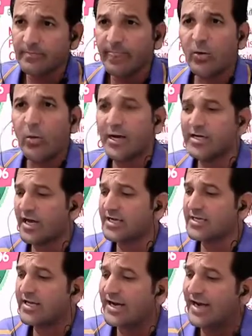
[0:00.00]
what are
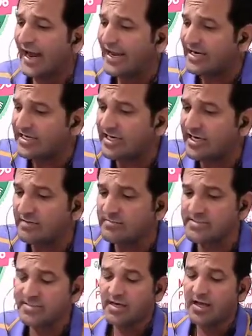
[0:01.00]
the like terms
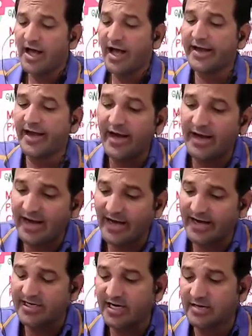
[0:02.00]
and
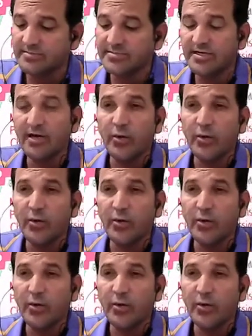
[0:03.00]
unlike terms?